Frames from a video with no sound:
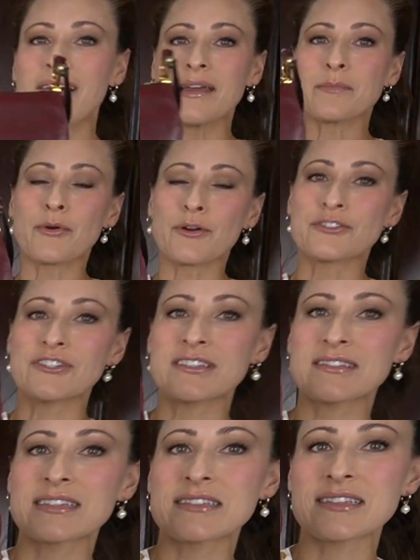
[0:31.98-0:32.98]
I
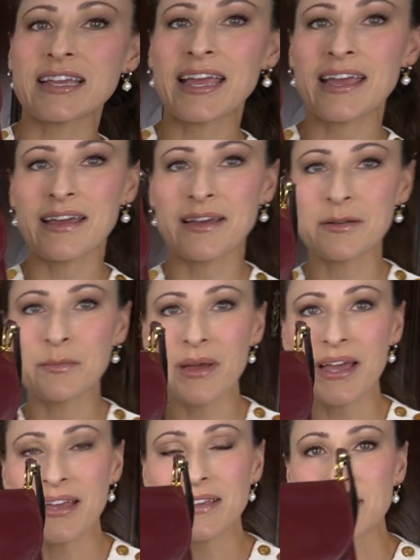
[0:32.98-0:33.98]
purchased this
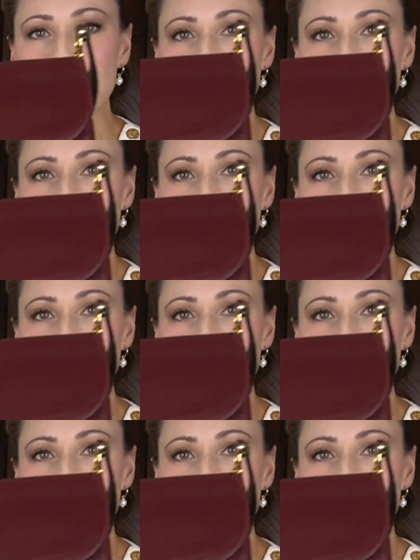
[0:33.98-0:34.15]
handbag is